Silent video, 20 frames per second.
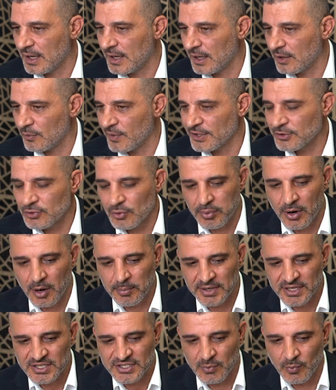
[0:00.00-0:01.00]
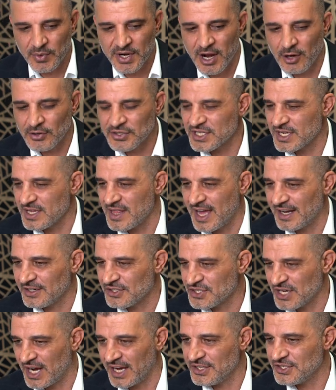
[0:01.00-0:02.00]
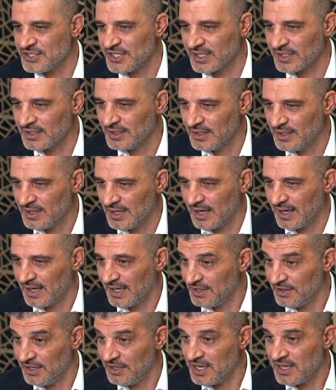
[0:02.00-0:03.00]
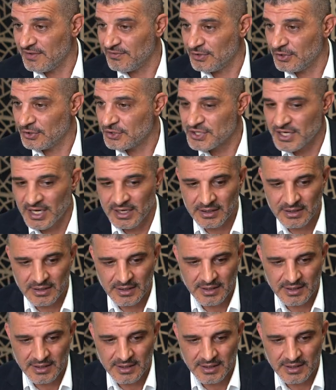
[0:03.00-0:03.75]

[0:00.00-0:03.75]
rental properties. And we don't see that changing in the near future.